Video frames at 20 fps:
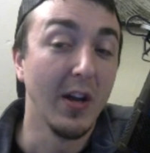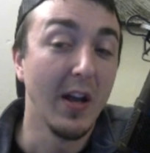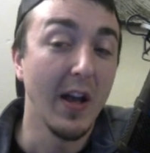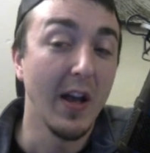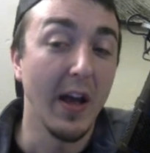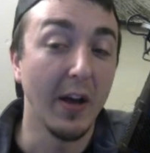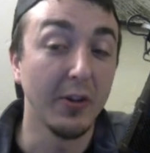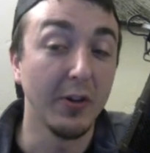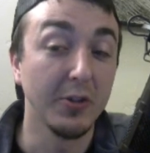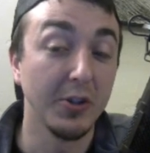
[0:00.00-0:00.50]

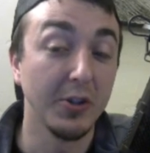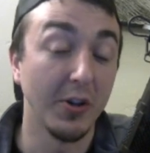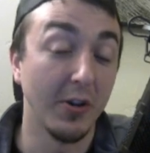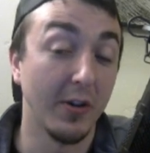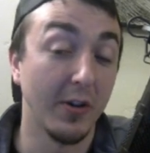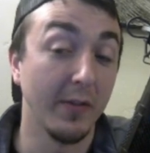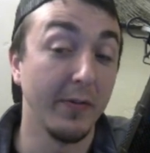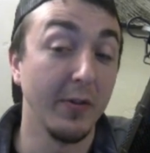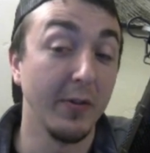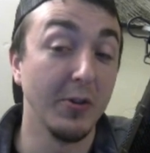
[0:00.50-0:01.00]
El
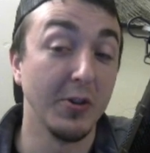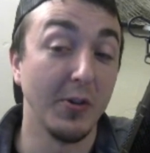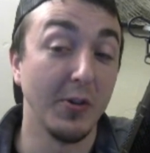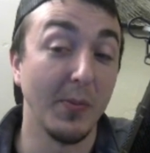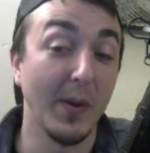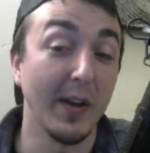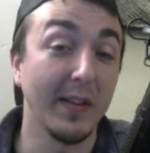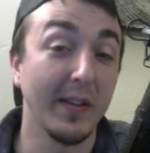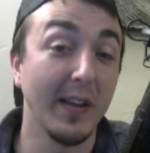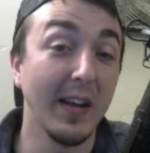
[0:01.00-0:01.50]
Shaddoll fusions
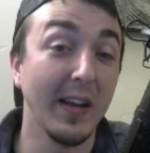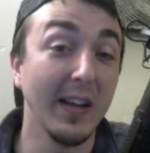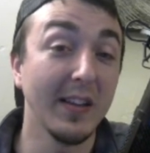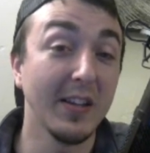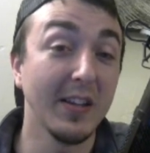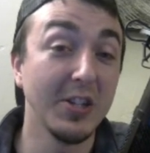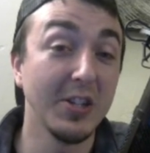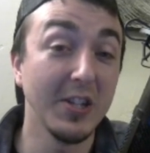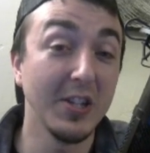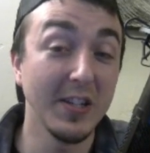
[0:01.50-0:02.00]
back. They get
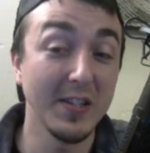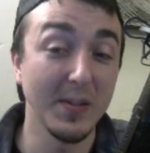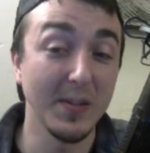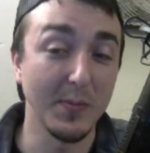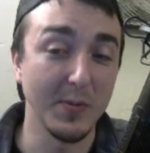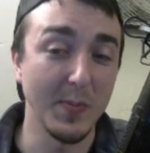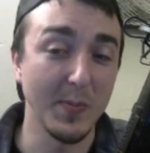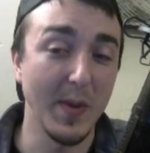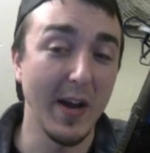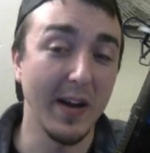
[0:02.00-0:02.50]
the
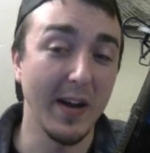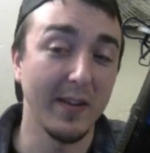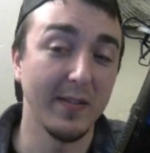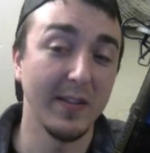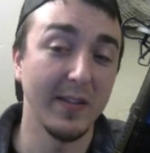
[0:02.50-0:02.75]
Schisms back.